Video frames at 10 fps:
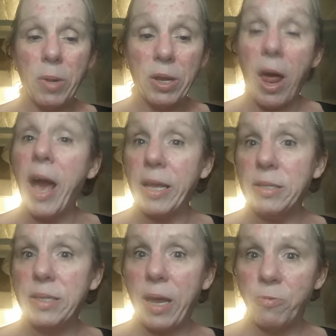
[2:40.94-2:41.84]

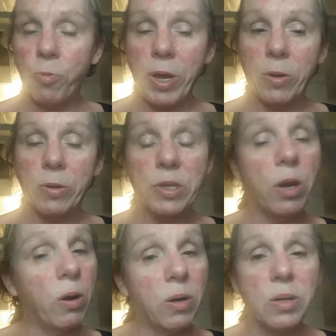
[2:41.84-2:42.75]
lines and wrinkles.
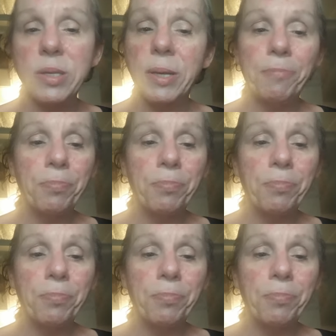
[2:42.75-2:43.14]
Girls,